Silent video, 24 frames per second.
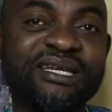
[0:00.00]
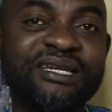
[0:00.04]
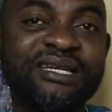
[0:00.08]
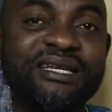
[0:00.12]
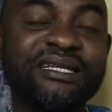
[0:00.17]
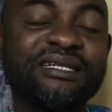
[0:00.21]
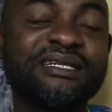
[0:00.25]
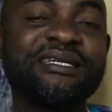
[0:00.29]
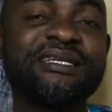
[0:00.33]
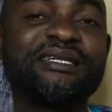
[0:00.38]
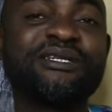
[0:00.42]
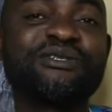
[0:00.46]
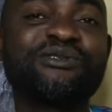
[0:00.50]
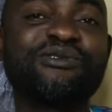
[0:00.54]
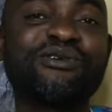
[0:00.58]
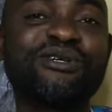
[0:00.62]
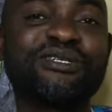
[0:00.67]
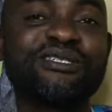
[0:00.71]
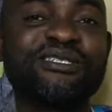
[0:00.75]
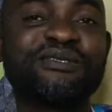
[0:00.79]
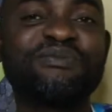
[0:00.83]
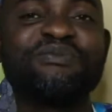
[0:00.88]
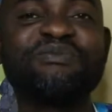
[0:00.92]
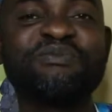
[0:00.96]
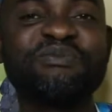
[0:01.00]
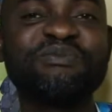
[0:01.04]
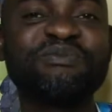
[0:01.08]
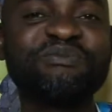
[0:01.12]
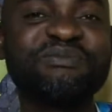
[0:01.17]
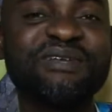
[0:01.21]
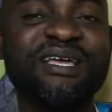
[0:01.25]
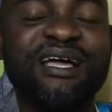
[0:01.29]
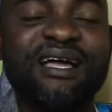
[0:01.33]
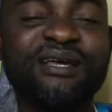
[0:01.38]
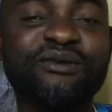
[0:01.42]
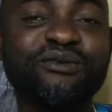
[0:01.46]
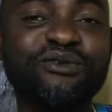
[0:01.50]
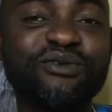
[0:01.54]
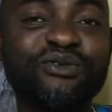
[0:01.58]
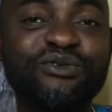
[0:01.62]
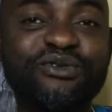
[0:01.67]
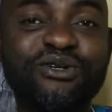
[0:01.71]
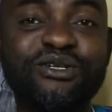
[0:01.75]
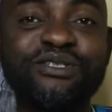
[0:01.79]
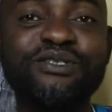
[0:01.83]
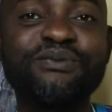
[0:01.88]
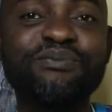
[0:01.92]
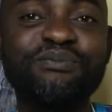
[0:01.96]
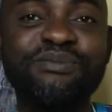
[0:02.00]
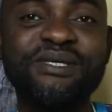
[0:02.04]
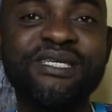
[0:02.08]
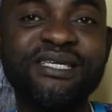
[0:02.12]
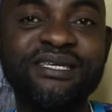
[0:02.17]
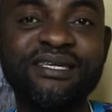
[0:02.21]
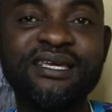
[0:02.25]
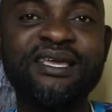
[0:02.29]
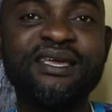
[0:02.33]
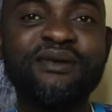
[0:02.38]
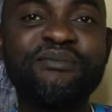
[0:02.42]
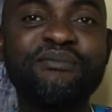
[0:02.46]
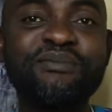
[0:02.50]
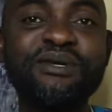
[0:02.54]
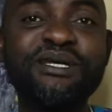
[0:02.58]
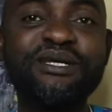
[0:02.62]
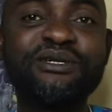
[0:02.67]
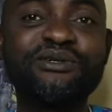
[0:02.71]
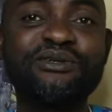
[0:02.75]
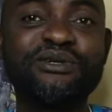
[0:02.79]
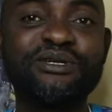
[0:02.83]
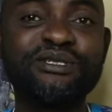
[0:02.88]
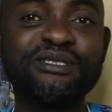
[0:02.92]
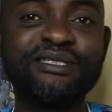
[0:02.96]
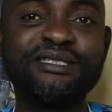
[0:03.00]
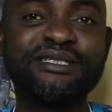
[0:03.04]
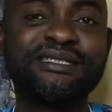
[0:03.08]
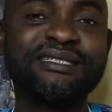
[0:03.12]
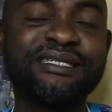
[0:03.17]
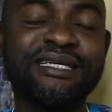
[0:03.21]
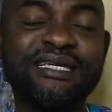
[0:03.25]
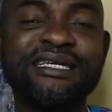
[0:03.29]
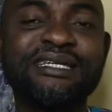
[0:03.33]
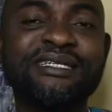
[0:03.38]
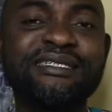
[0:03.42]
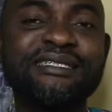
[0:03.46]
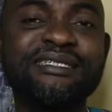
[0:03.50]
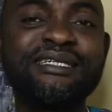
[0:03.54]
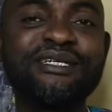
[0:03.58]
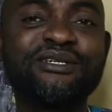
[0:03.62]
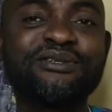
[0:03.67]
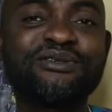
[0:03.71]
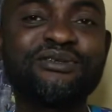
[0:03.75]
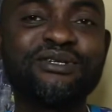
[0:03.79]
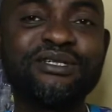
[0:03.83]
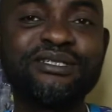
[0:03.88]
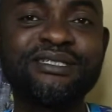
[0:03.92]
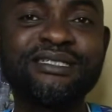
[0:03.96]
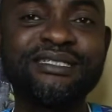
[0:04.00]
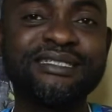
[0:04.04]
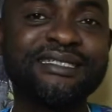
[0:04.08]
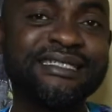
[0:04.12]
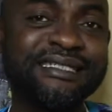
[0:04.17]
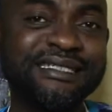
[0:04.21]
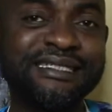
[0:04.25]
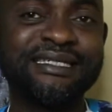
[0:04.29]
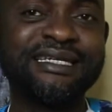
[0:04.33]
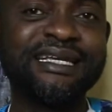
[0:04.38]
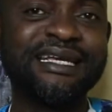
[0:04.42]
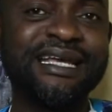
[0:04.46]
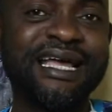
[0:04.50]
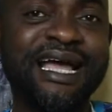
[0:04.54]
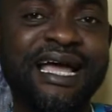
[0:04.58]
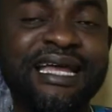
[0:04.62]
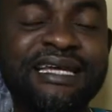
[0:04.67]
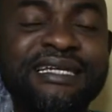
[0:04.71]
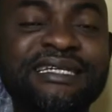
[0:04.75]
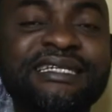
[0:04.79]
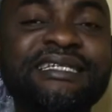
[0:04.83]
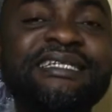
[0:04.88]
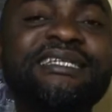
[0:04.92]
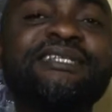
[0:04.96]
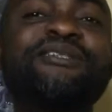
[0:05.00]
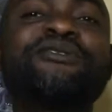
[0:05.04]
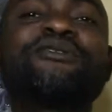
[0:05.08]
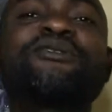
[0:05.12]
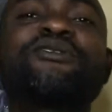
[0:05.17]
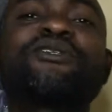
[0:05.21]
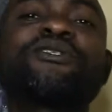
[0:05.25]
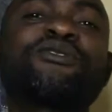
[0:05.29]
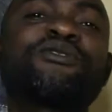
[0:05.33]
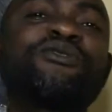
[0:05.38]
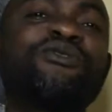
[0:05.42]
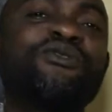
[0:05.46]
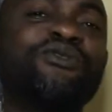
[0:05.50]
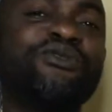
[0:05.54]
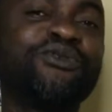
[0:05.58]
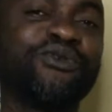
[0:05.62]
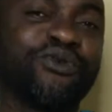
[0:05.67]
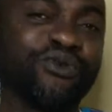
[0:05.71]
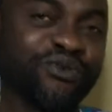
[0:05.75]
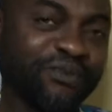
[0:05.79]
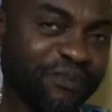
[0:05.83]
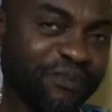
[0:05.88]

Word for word: They, they trust, uh, you trust B, B trust C, C trust D, and D trust you.